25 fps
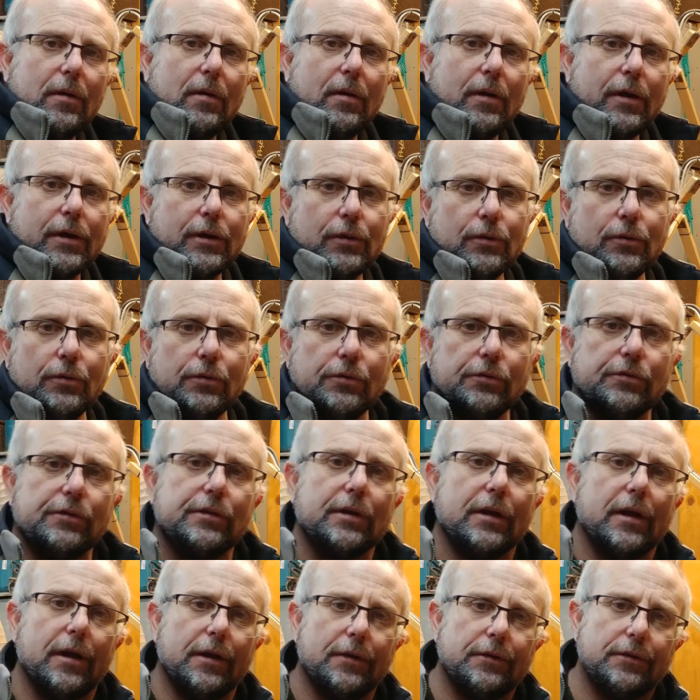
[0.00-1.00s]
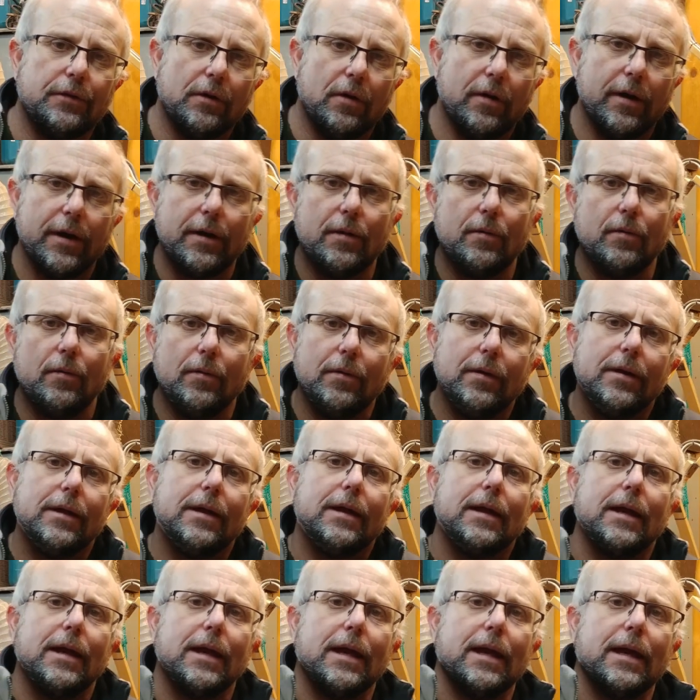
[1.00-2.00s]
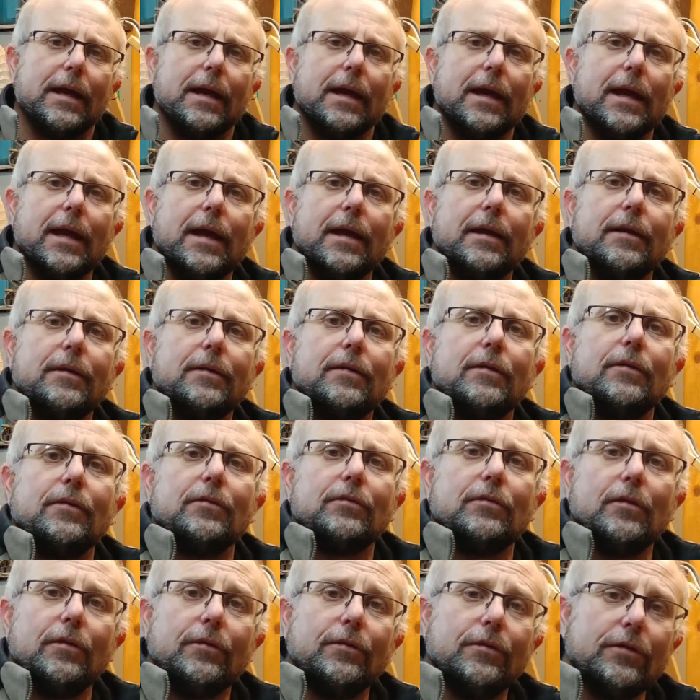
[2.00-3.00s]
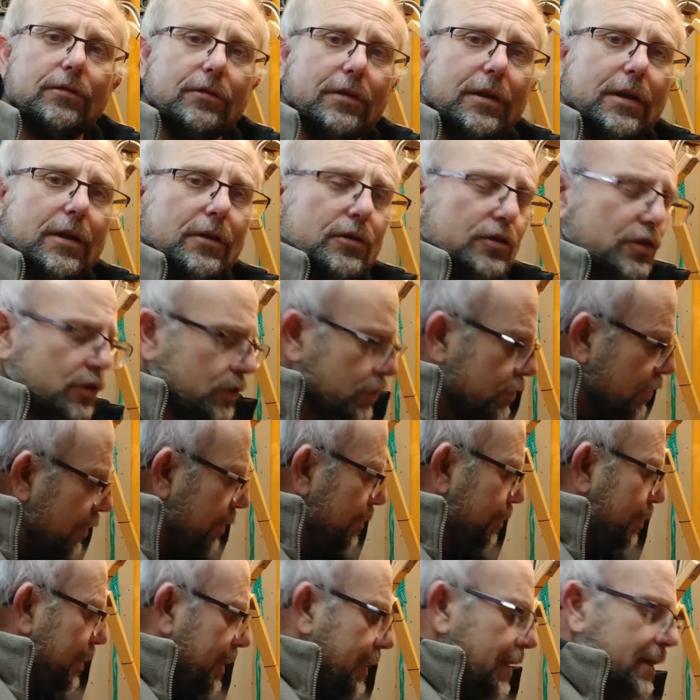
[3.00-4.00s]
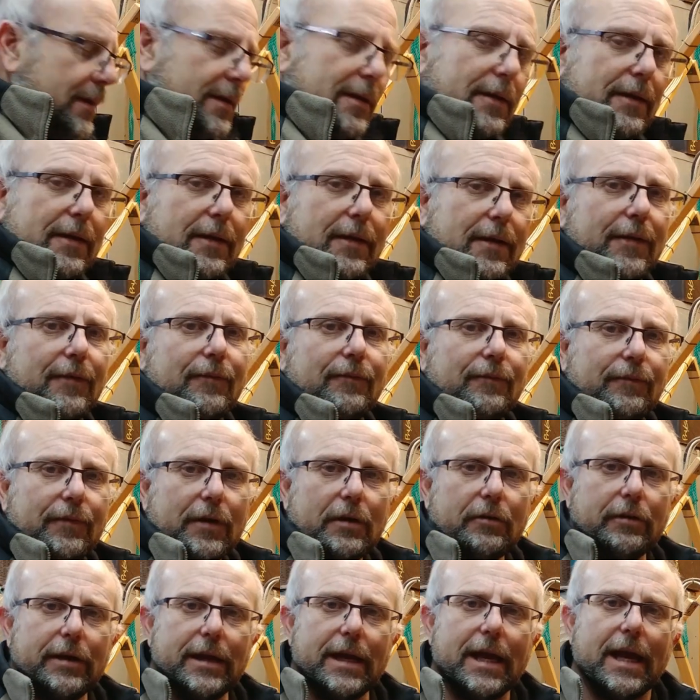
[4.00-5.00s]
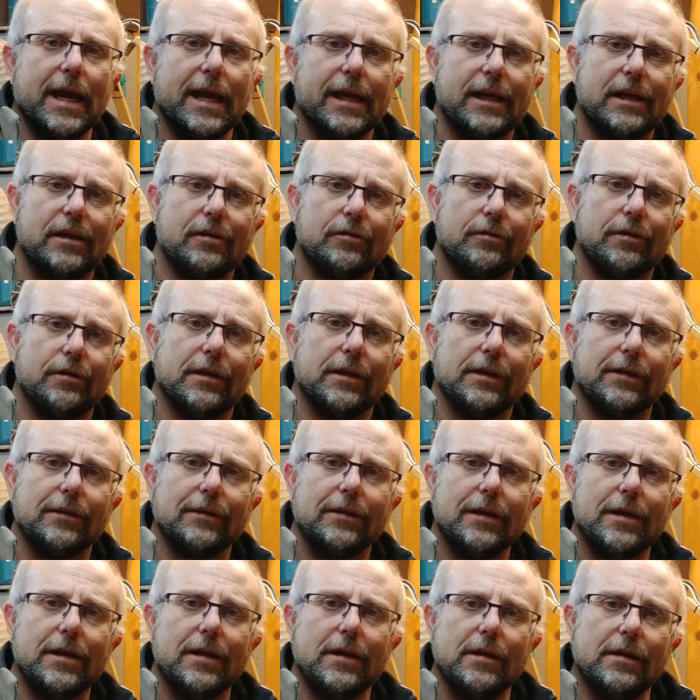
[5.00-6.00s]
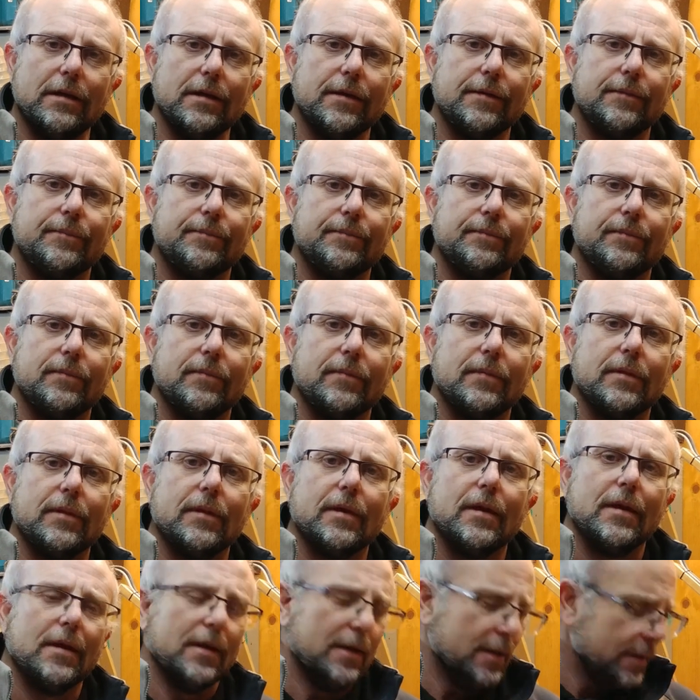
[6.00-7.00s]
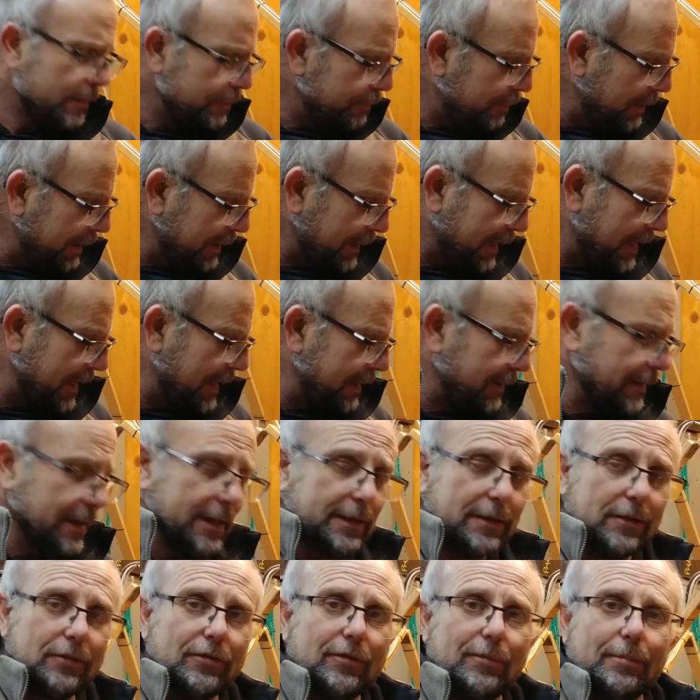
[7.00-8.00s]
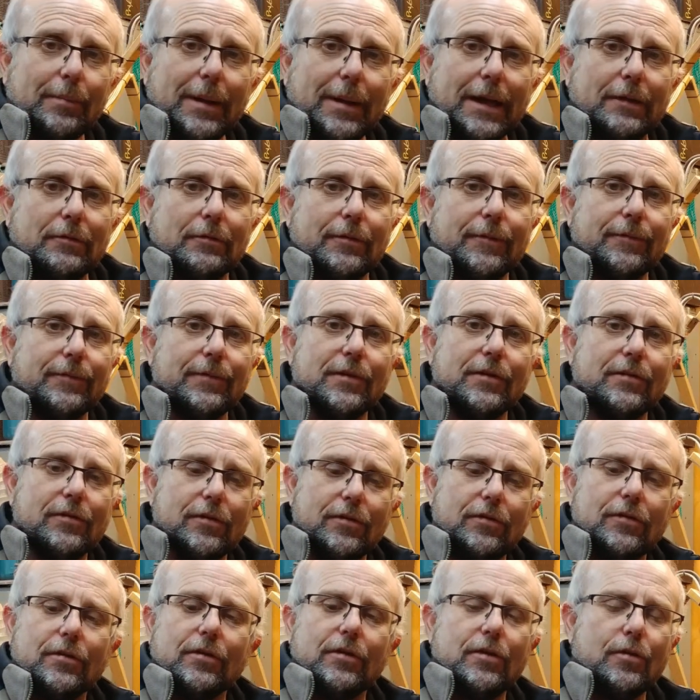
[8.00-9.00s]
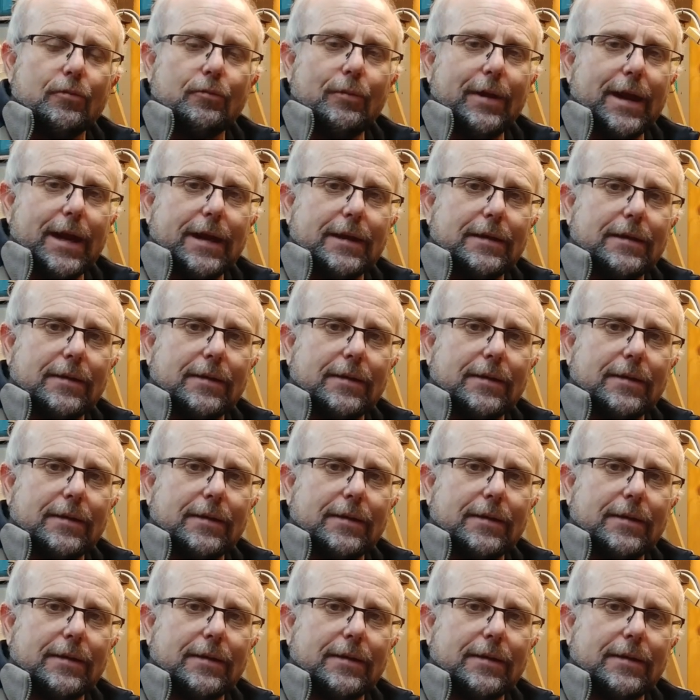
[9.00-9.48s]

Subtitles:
used a dial, and so this here should be very accurate indeed. But again, that doesn't matter. If this isn't correct,